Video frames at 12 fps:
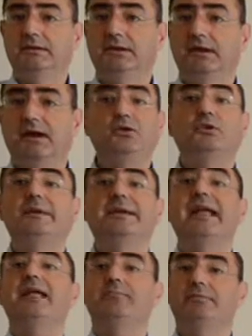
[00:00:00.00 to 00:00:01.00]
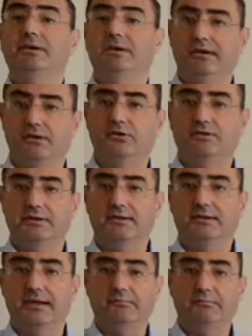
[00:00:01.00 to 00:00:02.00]
How do we name a
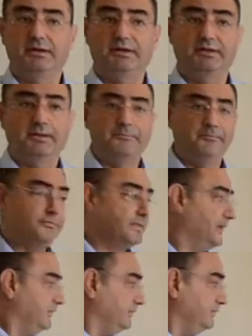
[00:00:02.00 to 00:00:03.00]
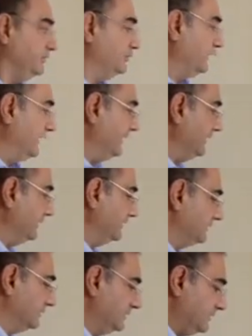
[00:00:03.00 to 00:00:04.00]
content template? Usually,
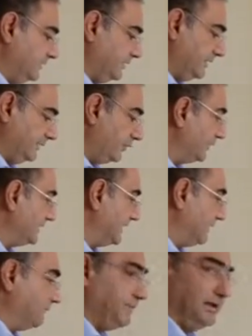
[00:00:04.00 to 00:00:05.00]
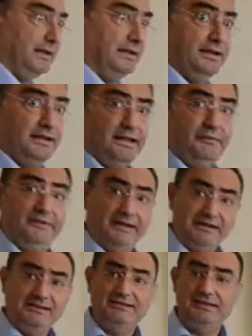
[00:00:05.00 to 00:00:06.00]
for example, if it
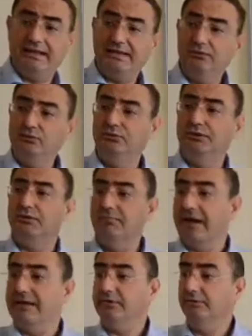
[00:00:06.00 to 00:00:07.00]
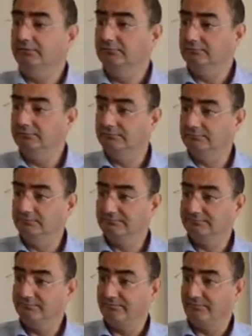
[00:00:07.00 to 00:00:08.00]
is a user menu,
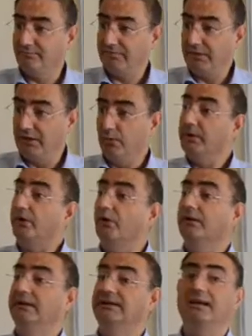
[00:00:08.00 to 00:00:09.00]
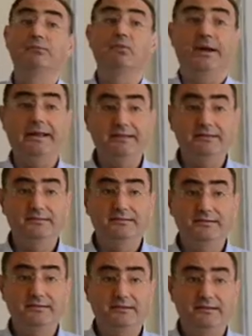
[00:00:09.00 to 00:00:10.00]
we call it some way,
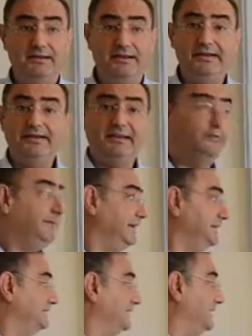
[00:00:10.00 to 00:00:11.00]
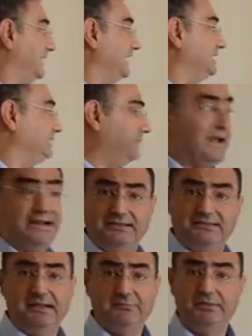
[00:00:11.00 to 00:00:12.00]
and if it is an
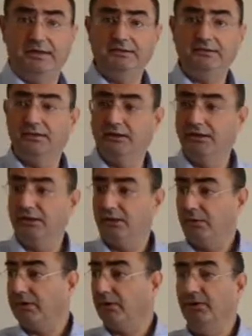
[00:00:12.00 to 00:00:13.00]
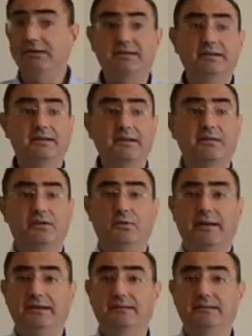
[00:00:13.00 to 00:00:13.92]
expand template, we call it another way.